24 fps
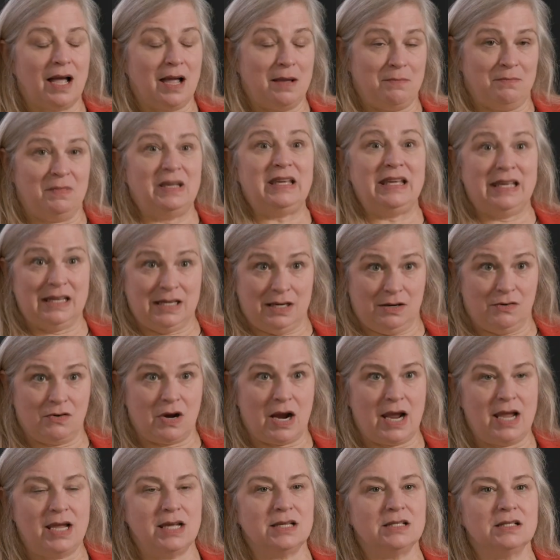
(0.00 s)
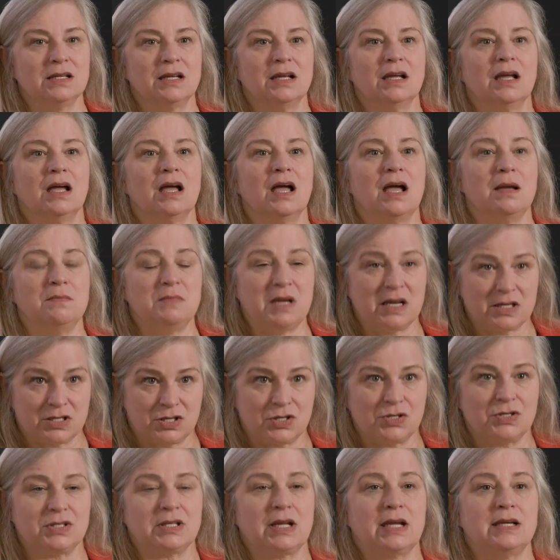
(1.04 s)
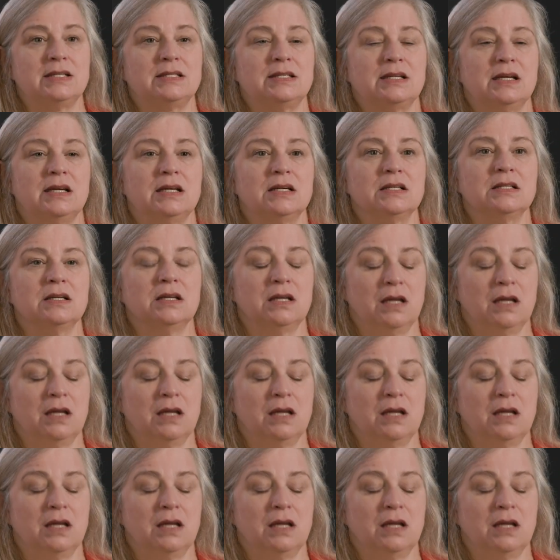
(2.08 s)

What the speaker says: I'm eating right. I'm exercising.